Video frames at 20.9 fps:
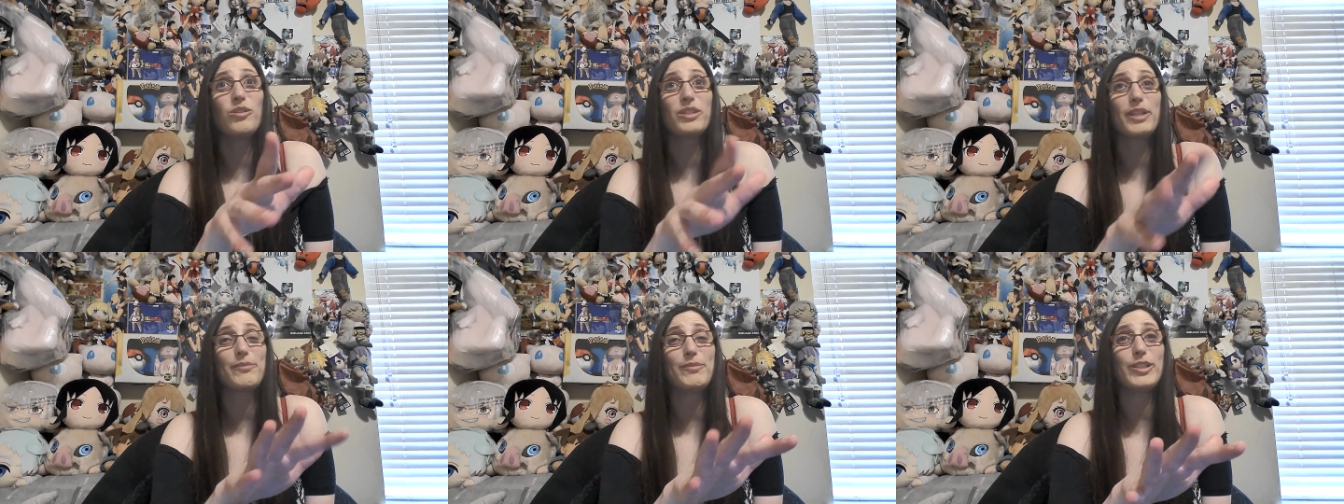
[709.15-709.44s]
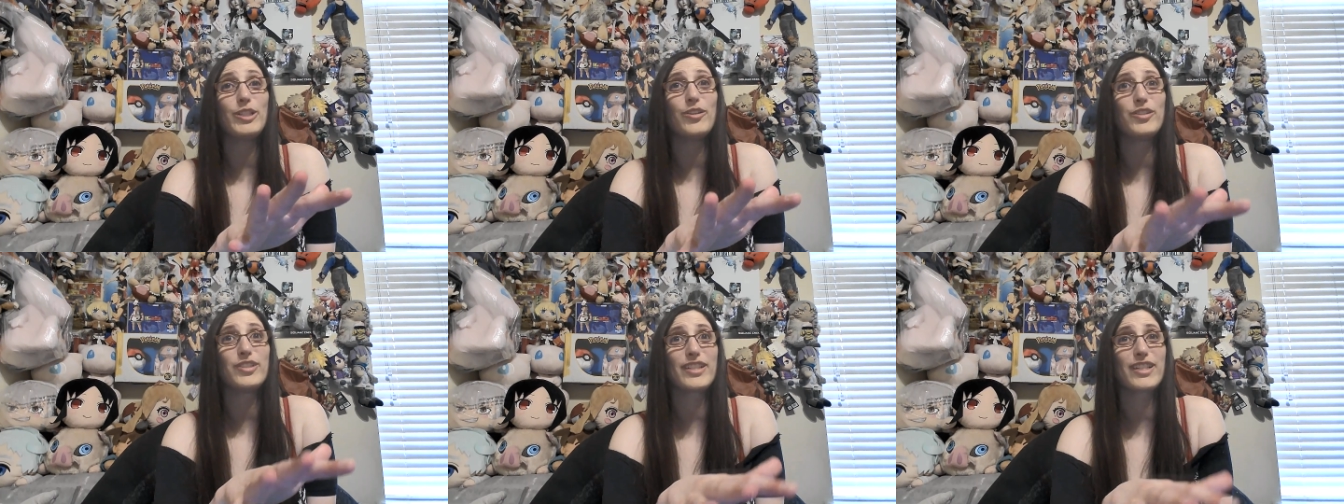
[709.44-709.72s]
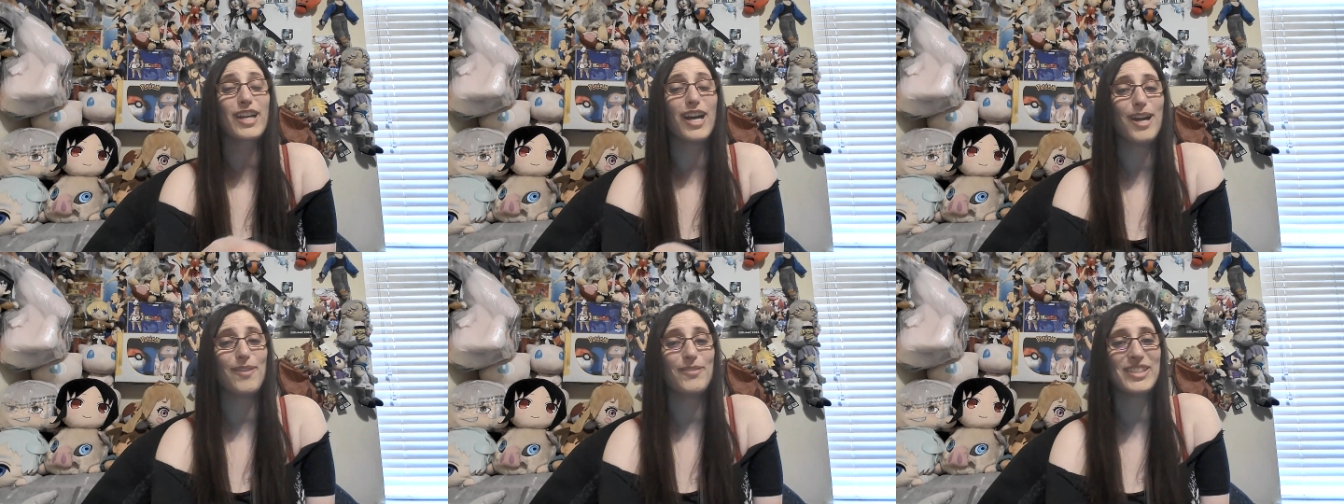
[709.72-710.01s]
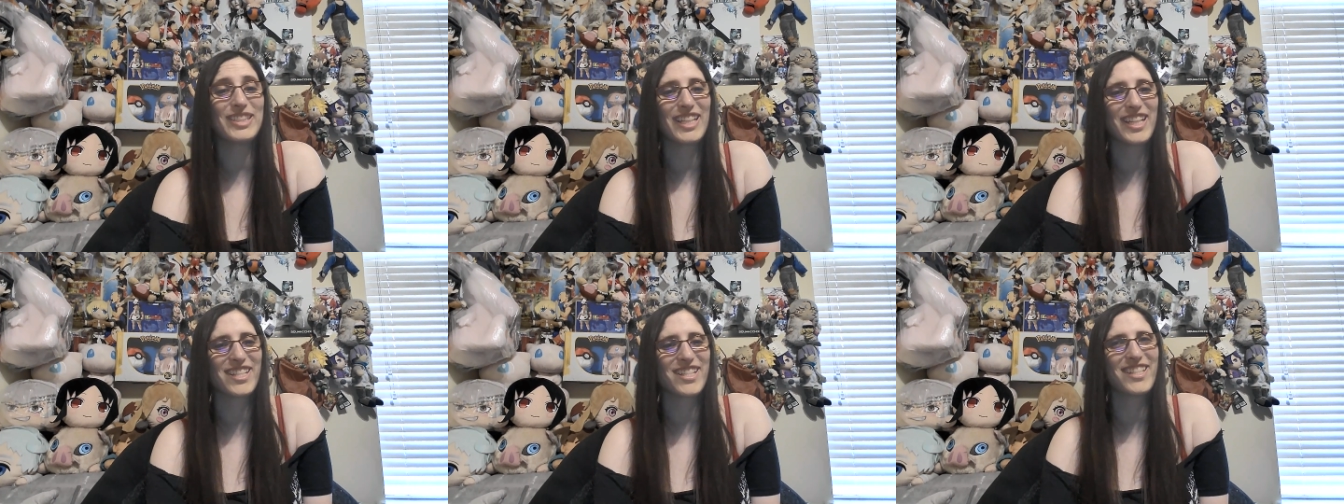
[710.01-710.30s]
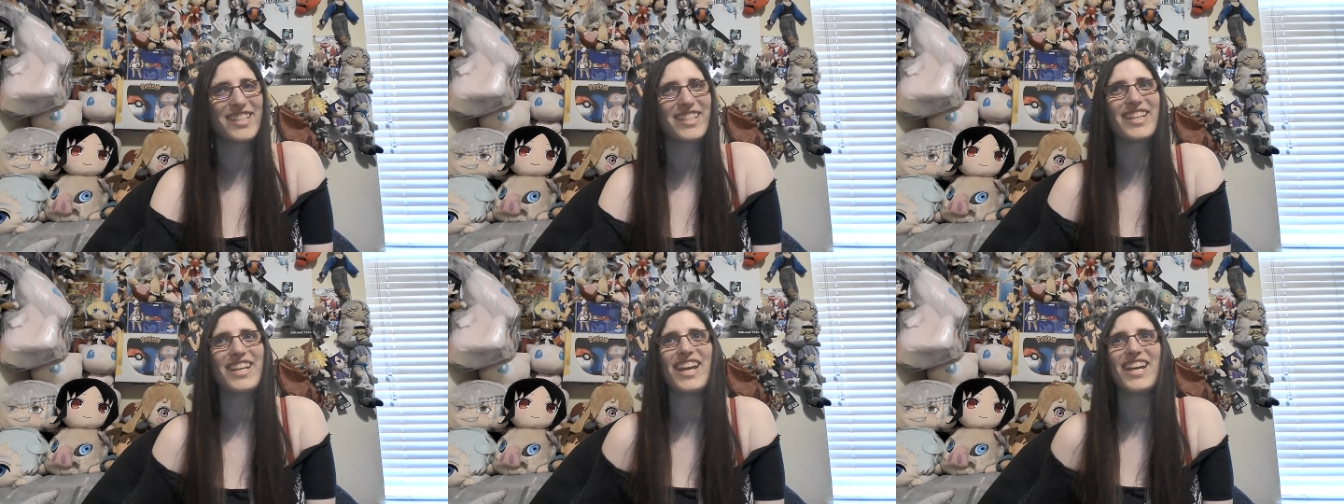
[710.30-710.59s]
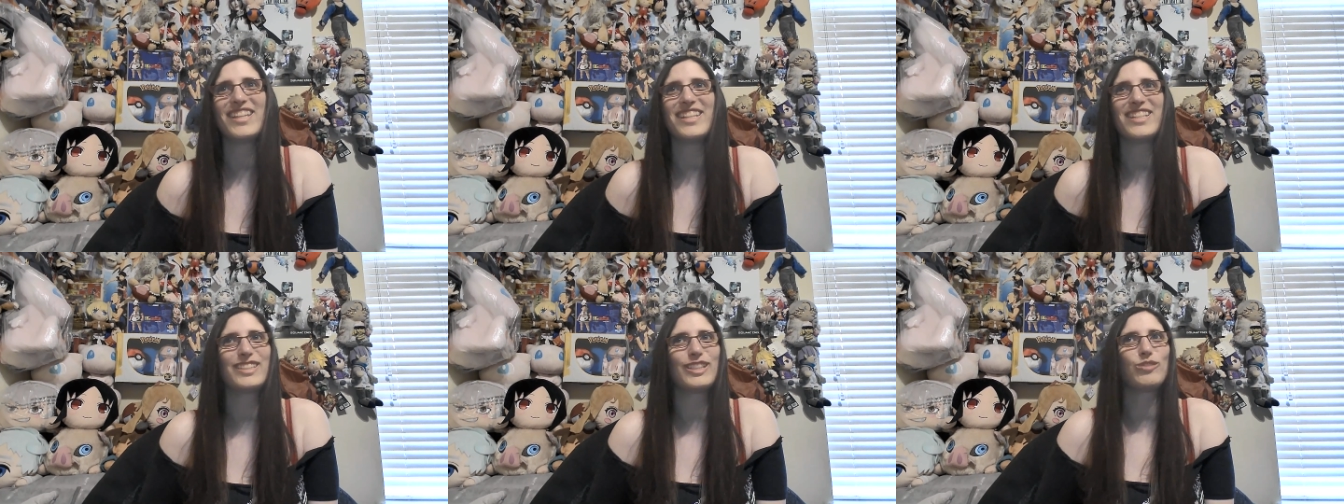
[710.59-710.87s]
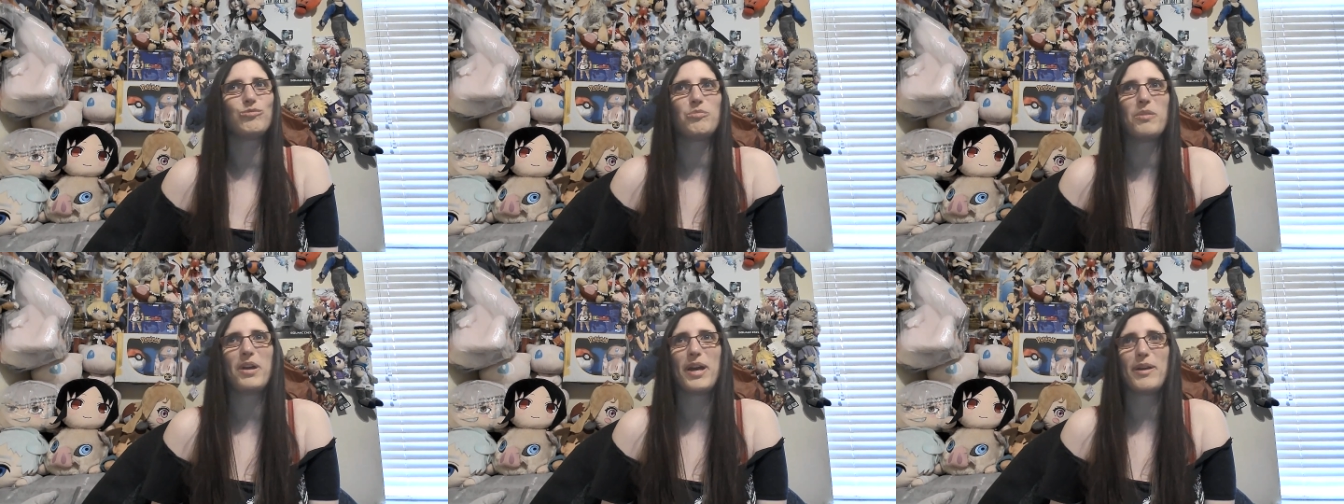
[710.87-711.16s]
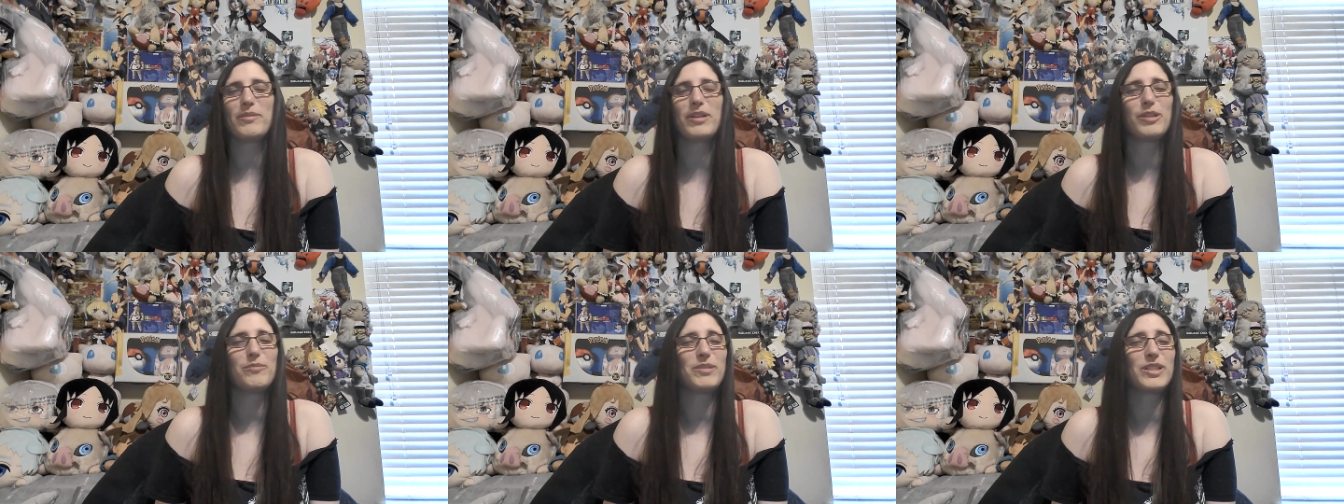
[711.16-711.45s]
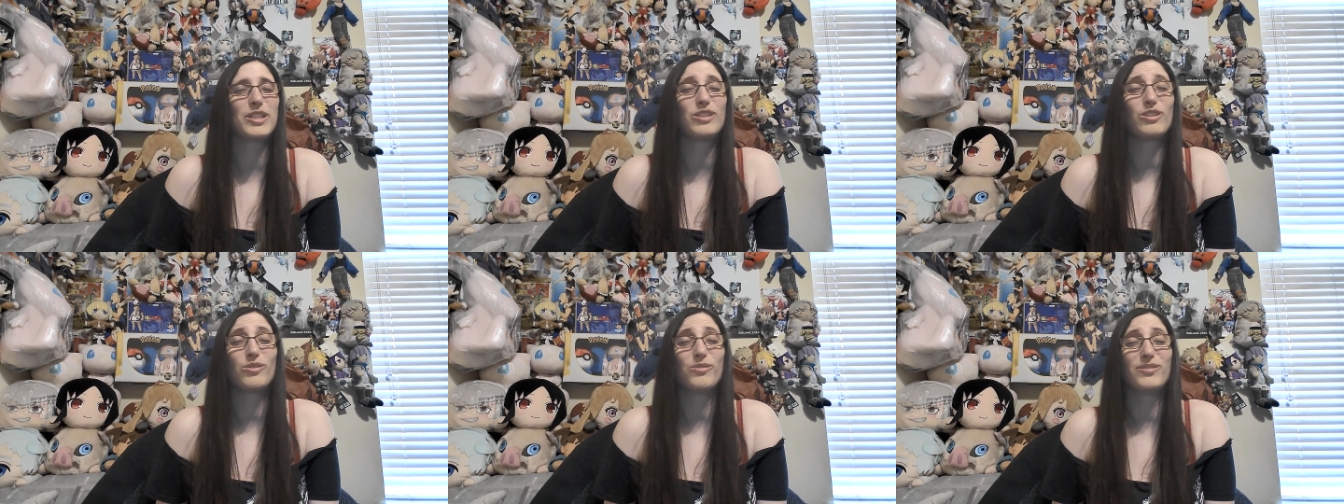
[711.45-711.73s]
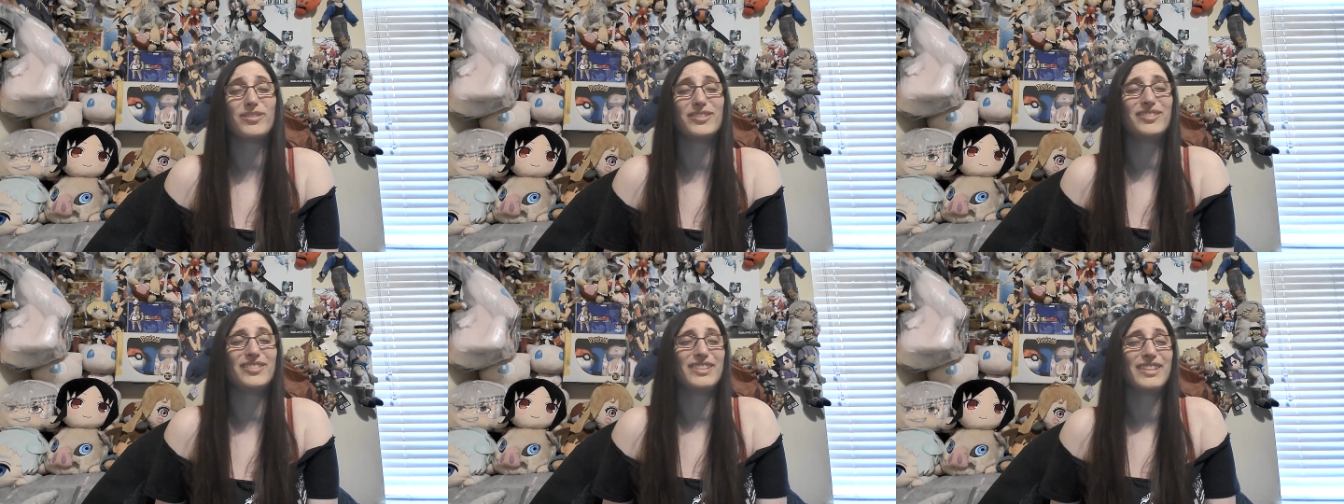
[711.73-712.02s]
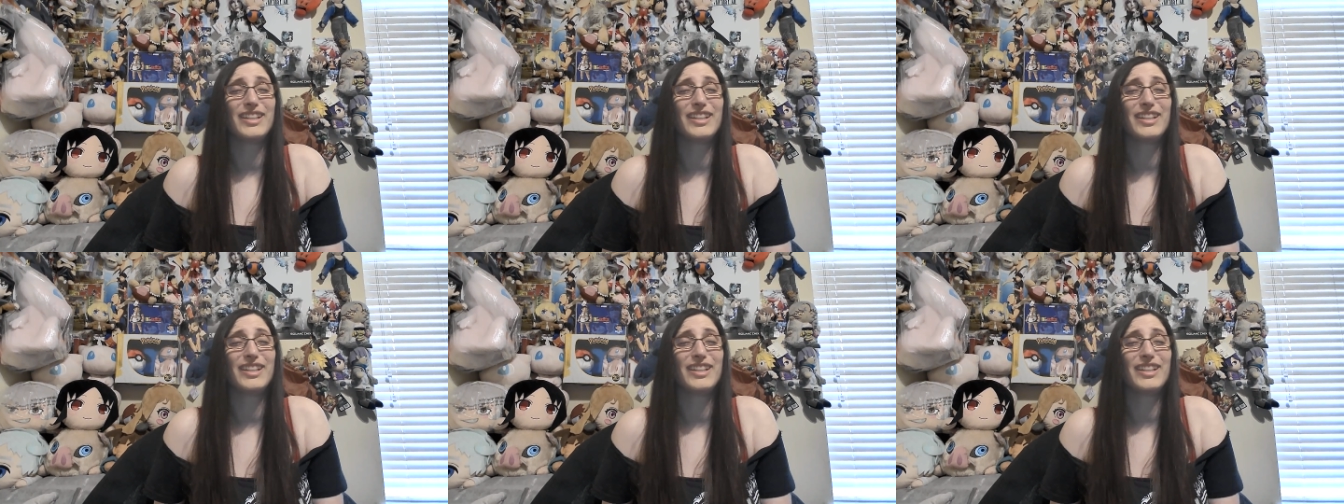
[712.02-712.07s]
Let me know in the comment section. Again, this is why I'm gonna be doing